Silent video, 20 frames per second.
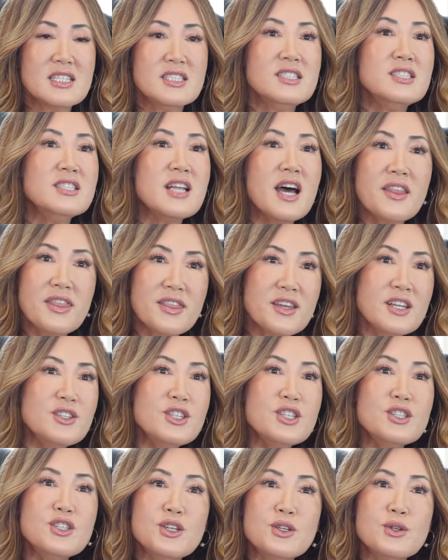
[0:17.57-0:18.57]
nothing
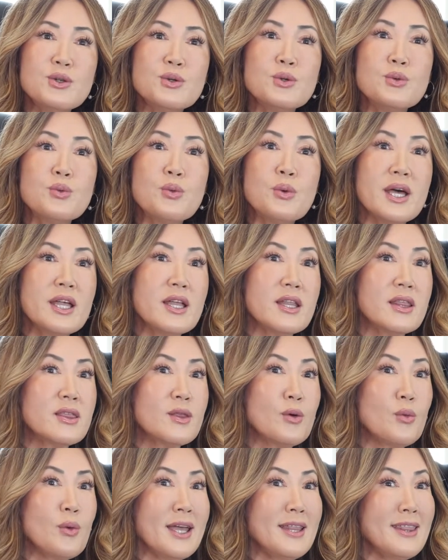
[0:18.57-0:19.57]
to do
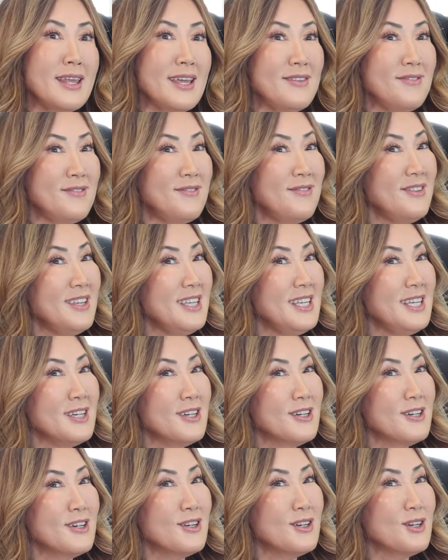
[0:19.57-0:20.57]
with the way they
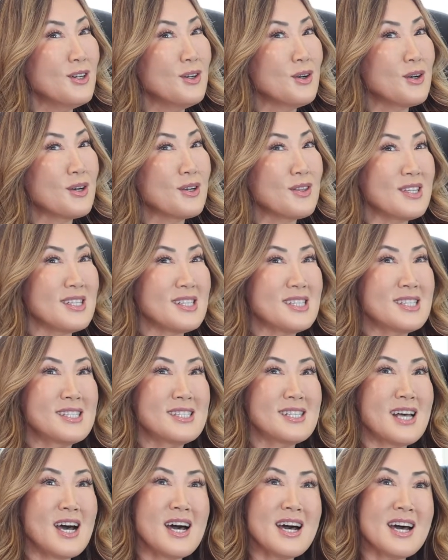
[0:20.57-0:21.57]
feel or the
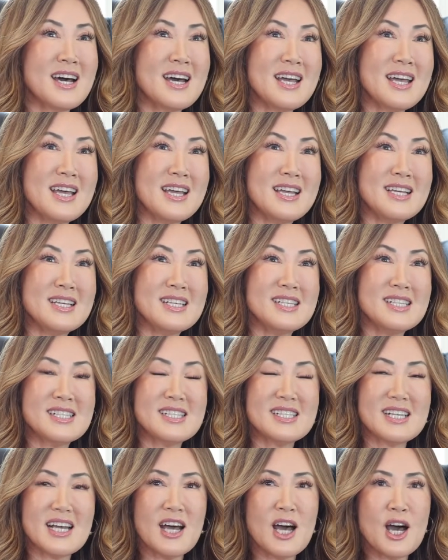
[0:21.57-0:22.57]

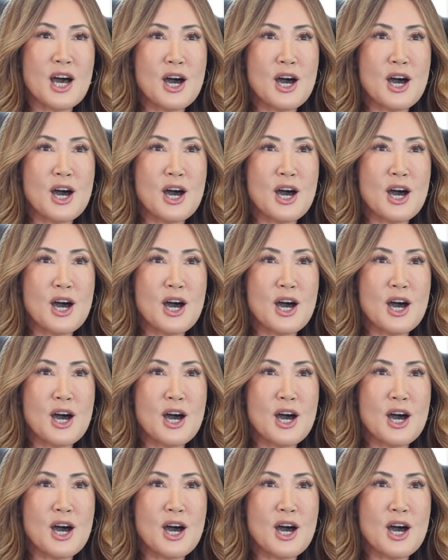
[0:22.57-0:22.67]
size.